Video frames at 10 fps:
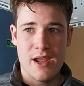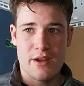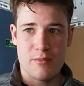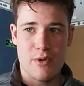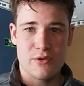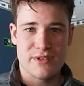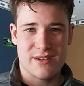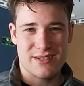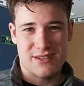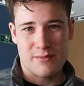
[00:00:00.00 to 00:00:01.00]
your boat's
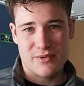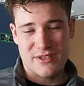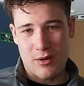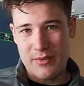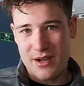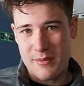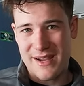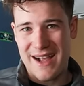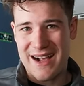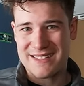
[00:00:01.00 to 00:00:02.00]
going to start
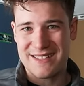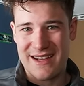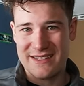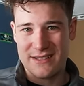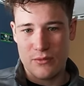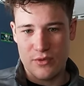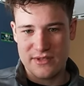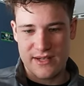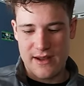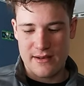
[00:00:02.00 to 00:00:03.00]
becoming oxidized
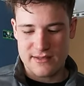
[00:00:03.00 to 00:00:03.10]
once again.